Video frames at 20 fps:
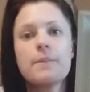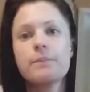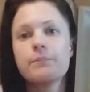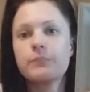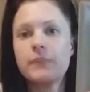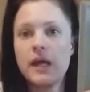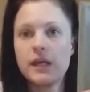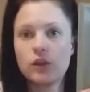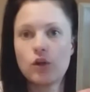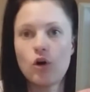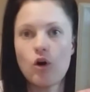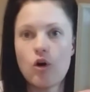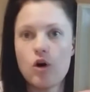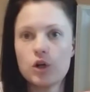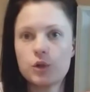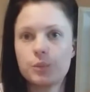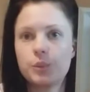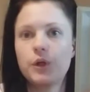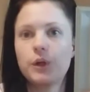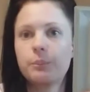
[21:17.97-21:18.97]
Take the
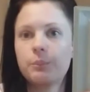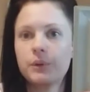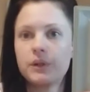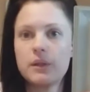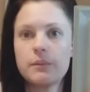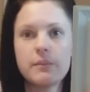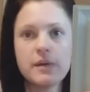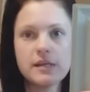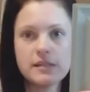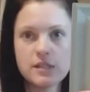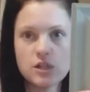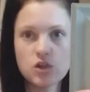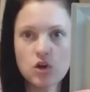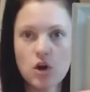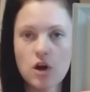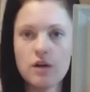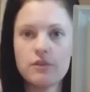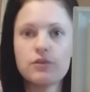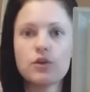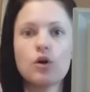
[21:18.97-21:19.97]
artwork, put the message
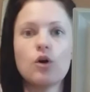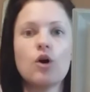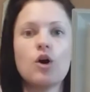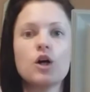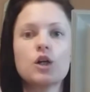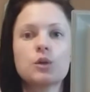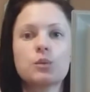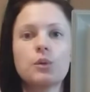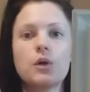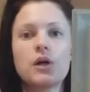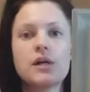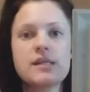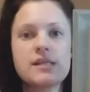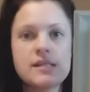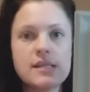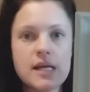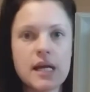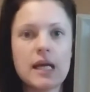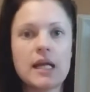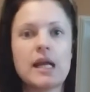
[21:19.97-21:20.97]
over the artwork,
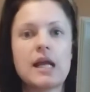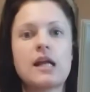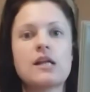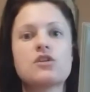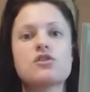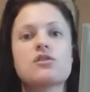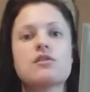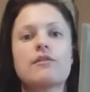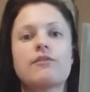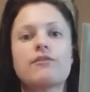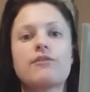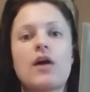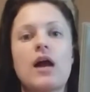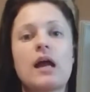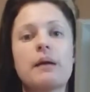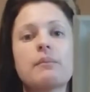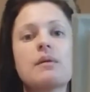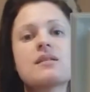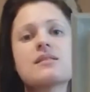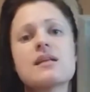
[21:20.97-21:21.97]
stick it into the
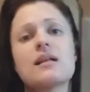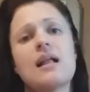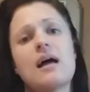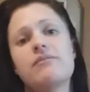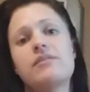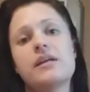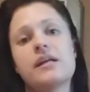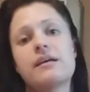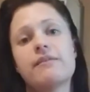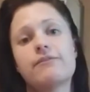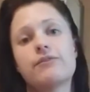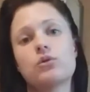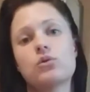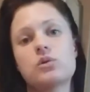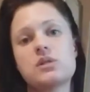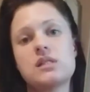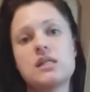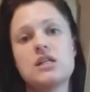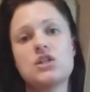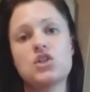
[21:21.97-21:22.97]
frame. It's a lovely gift for
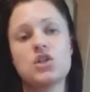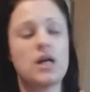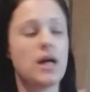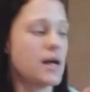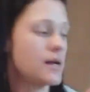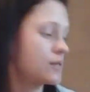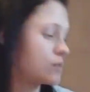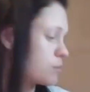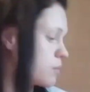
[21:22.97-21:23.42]
your teacher as